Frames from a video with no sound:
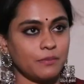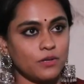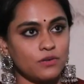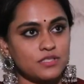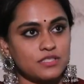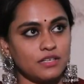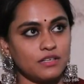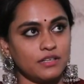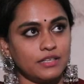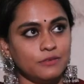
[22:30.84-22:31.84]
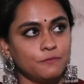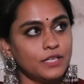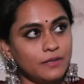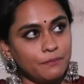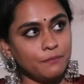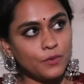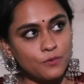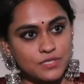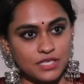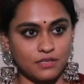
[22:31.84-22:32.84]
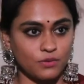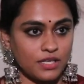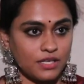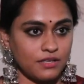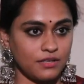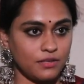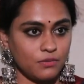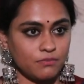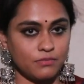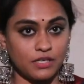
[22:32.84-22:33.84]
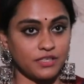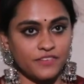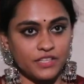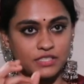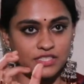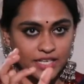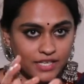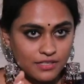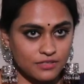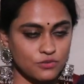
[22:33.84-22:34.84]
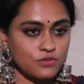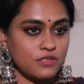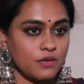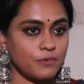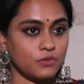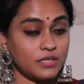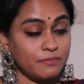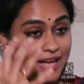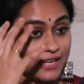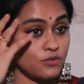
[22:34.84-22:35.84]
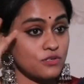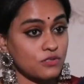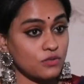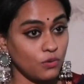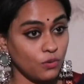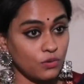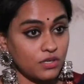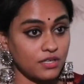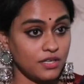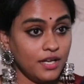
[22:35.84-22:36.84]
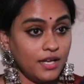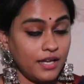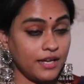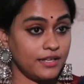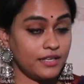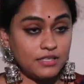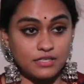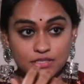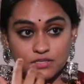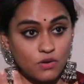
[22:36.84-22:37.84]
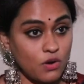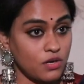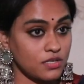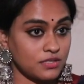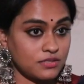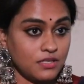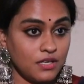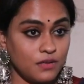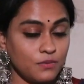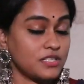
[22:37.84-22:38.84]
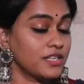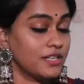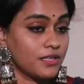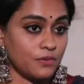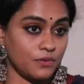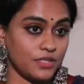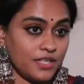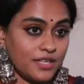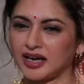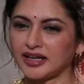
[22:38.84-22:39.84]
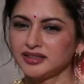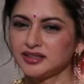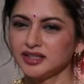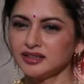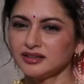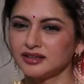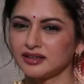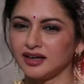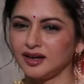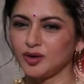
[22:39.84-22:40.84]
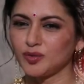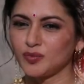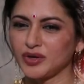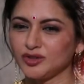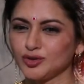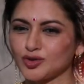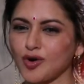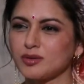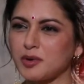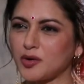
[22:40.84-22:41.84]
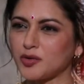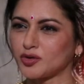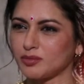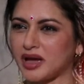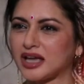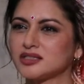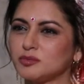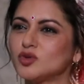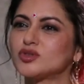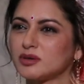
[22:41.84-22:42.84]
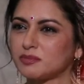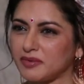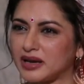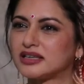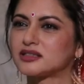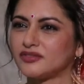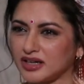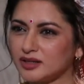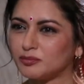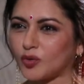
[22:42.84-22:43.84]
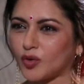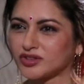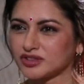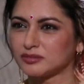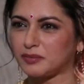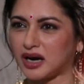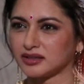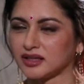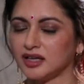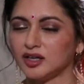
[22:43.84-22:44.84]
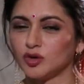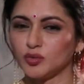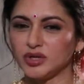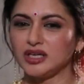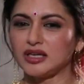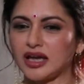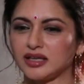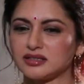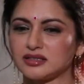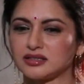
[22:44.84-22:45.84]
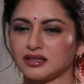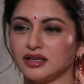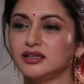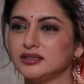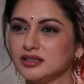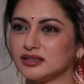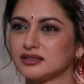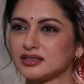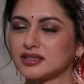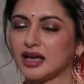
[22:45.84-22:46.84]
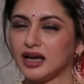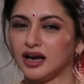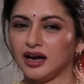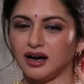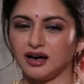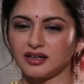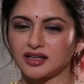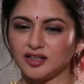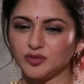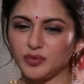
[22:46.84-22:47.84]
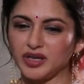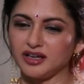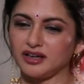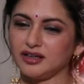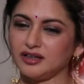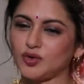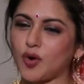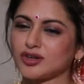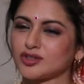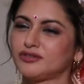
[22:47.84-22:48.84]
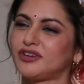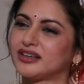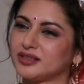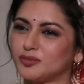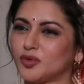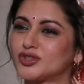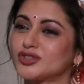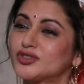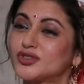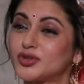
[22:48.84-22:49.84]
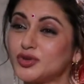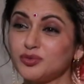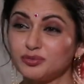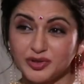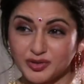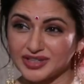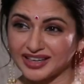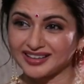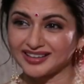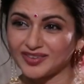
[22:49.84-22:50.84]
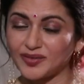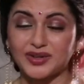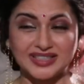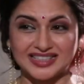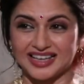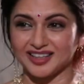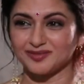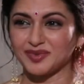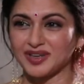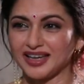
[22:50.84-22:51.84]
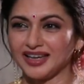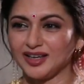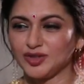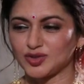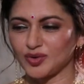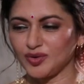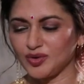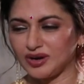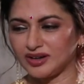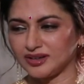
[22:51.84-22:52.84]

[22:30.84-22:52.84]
because ee film music kuda, you know, even trailer chusinappudu, that background score and the songs was really good. I think when you talk about romance, music plays a very important part. We as Indians convey a lot of our emotions through music all the time. So